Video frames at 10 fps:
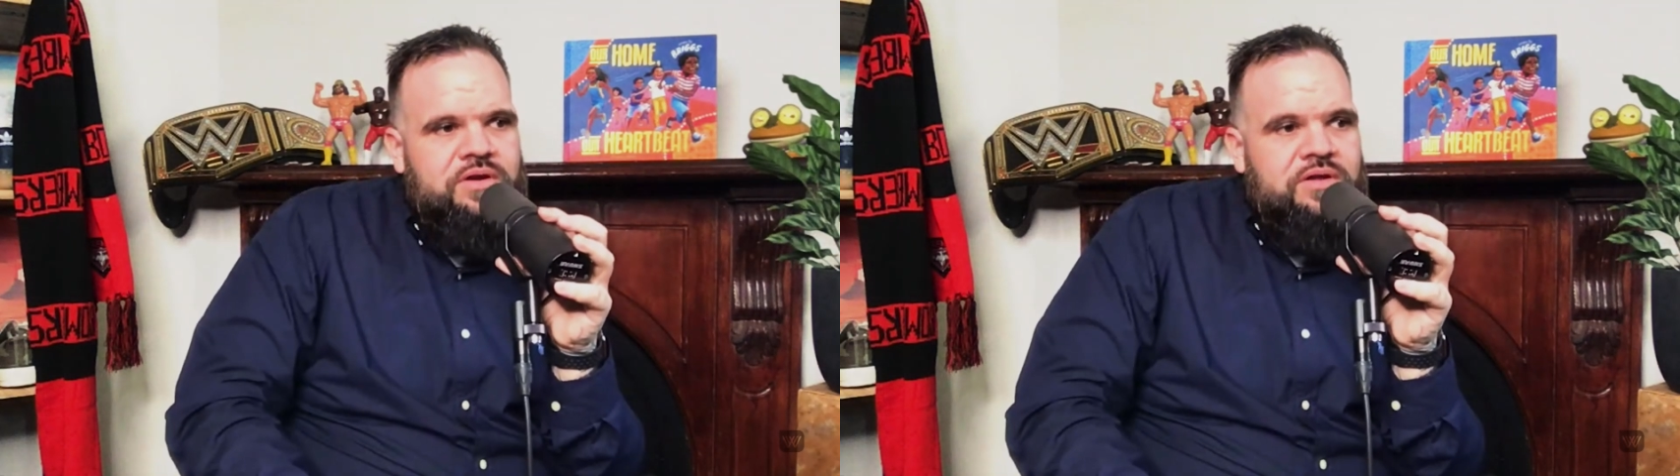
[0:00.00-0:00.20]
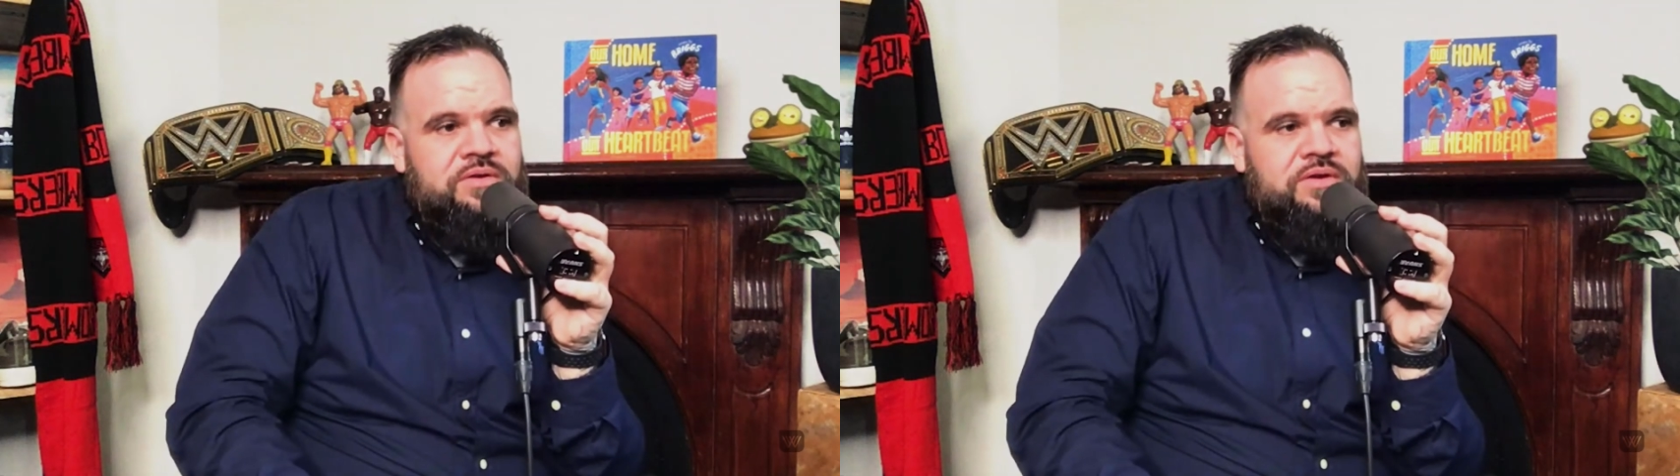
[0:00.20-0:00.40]

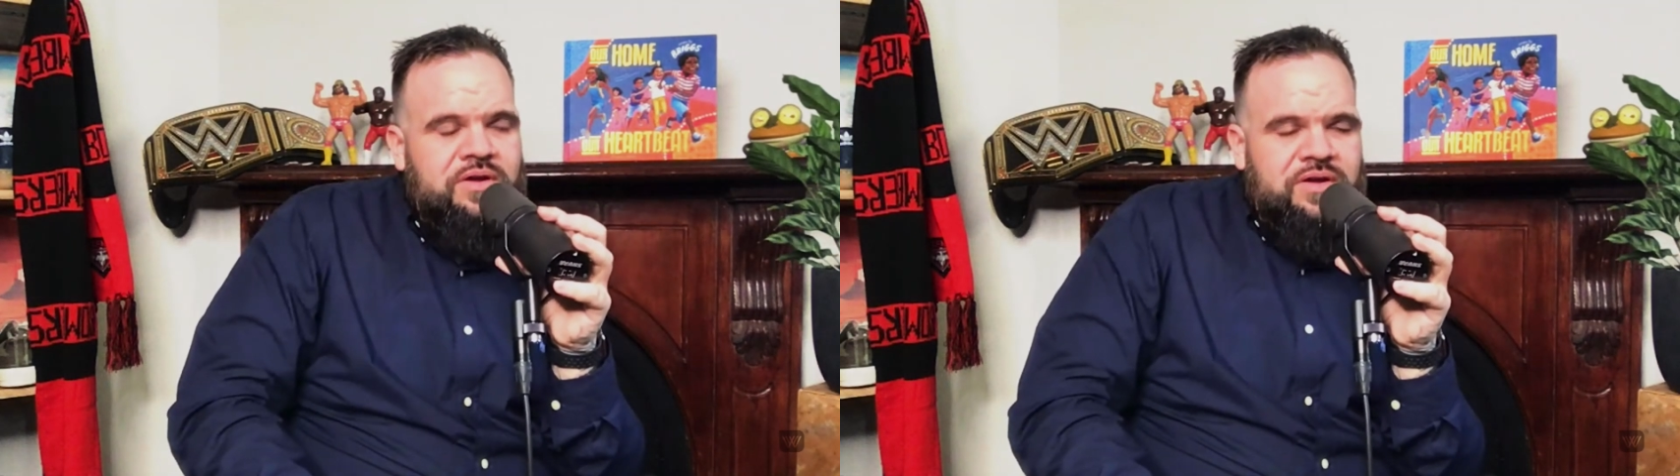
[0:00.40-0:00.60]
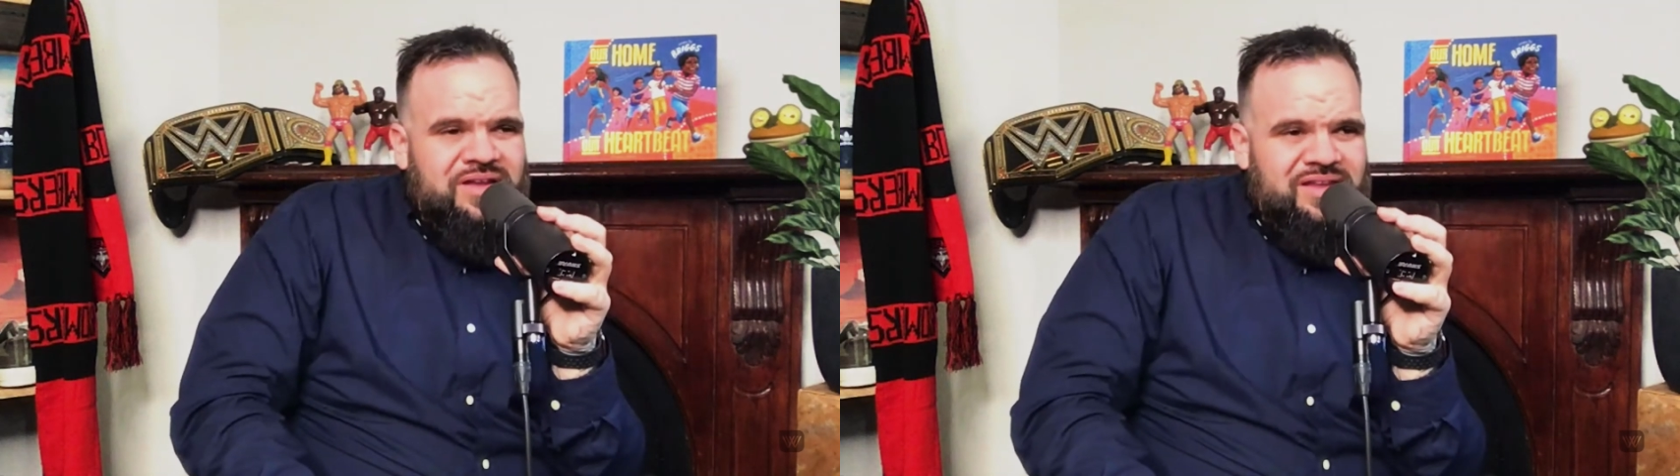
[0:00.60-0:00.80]

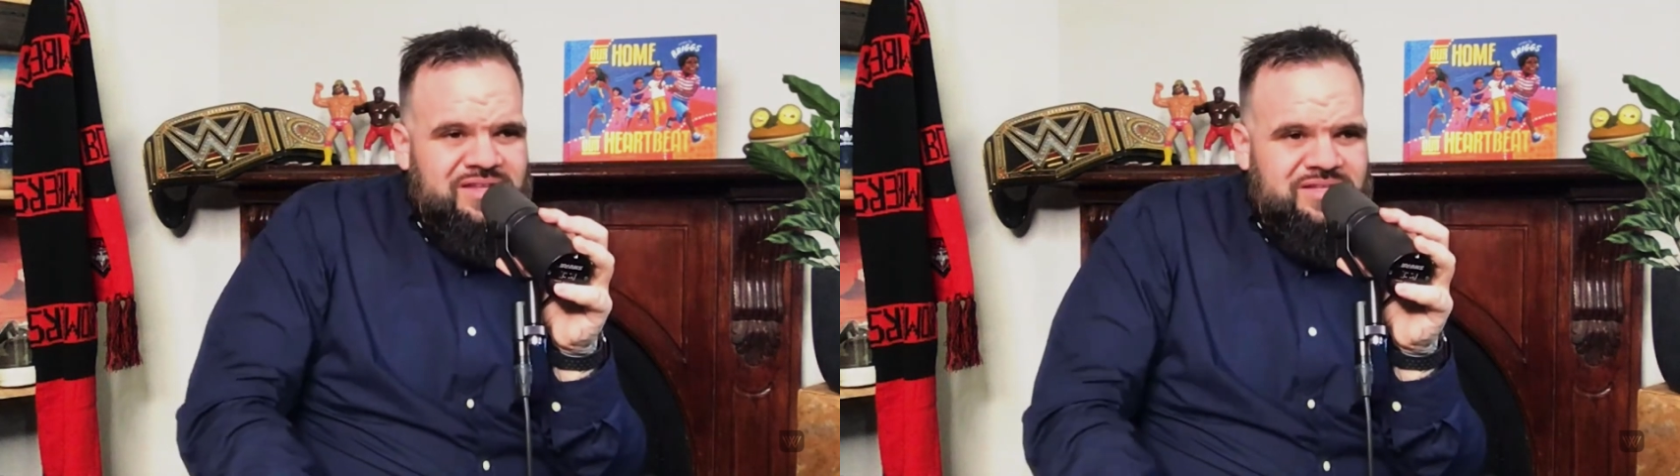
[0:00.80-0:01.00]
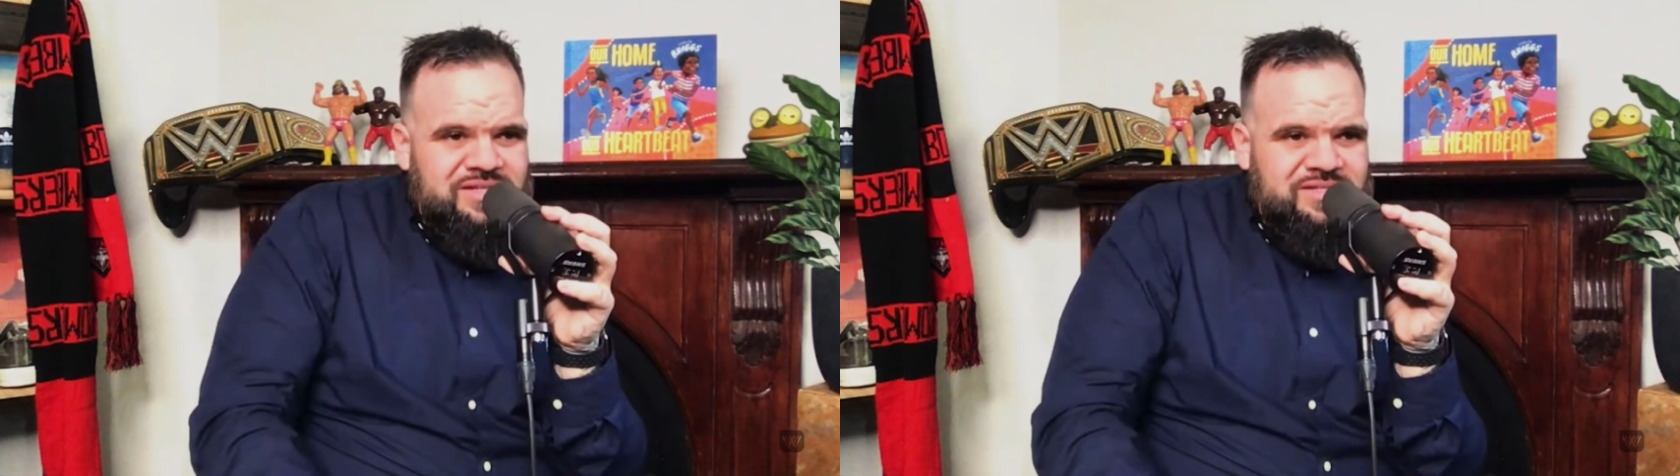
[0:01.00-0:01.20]

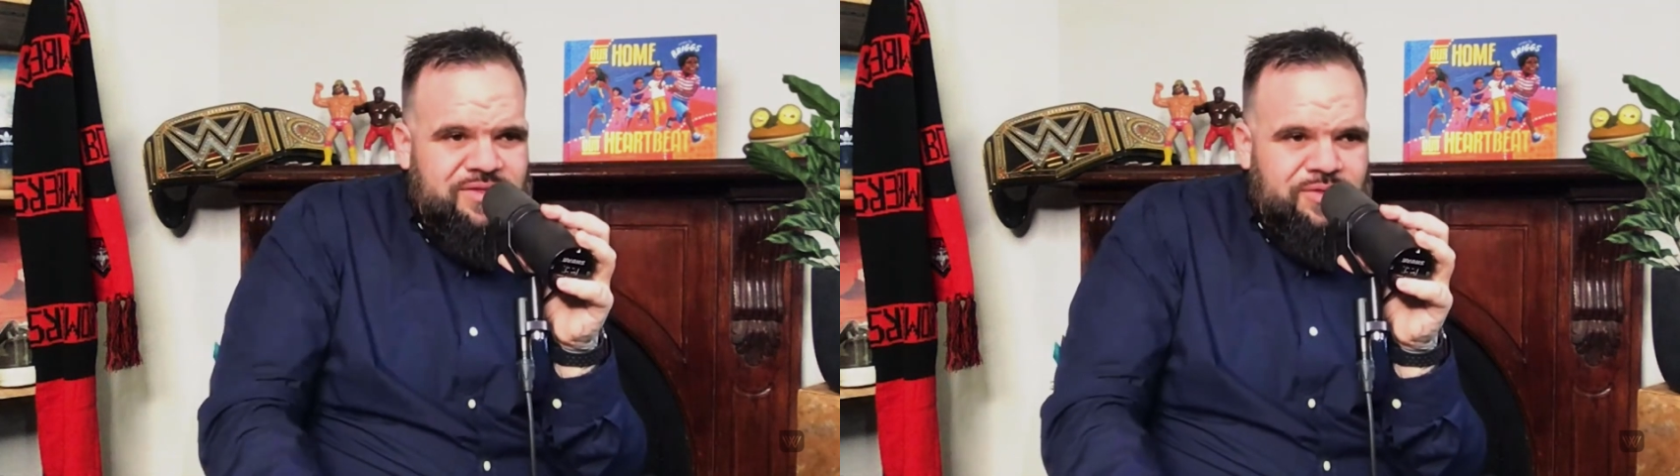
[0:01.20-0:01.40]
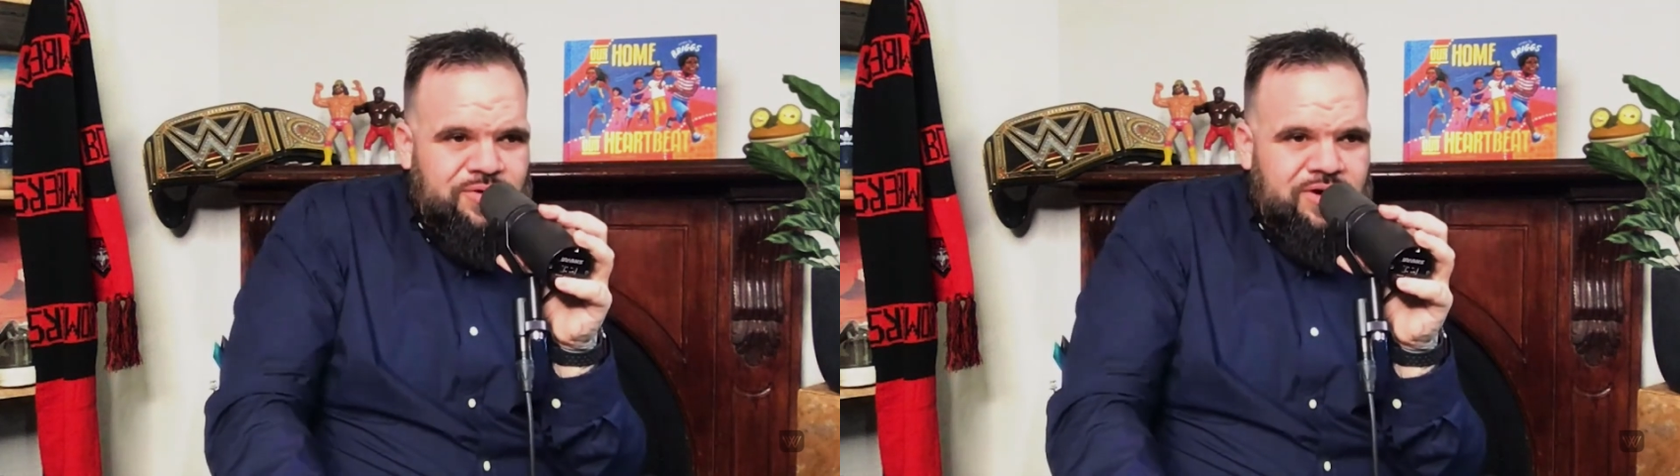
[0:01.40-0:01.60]
you
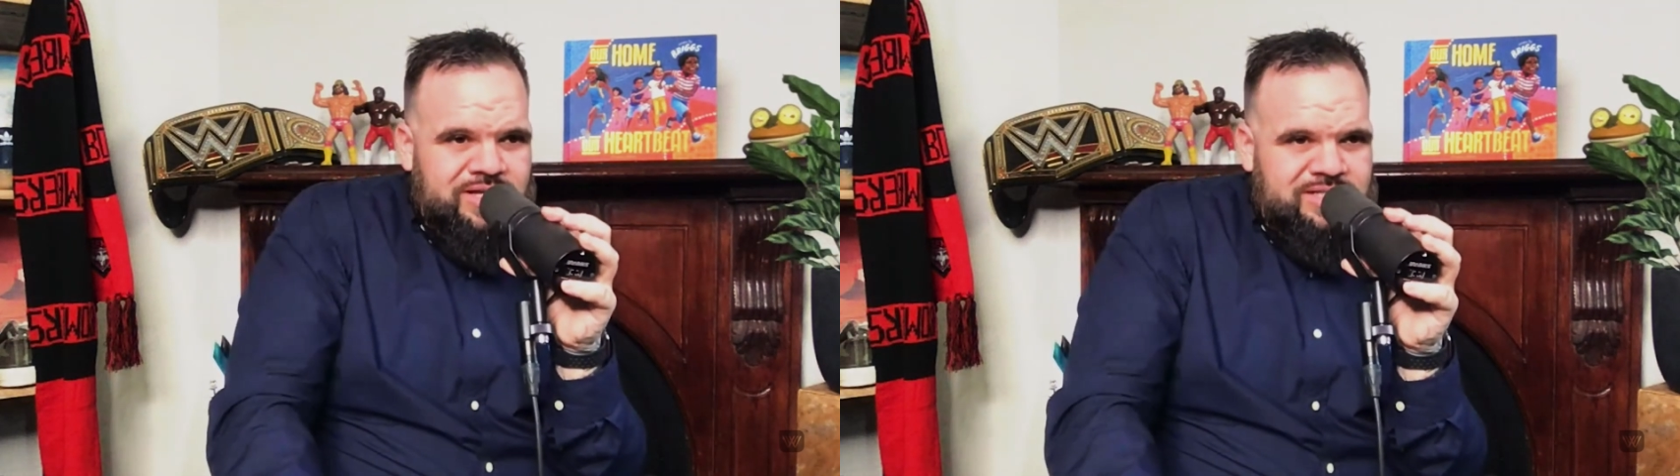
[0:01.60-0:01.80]
just throw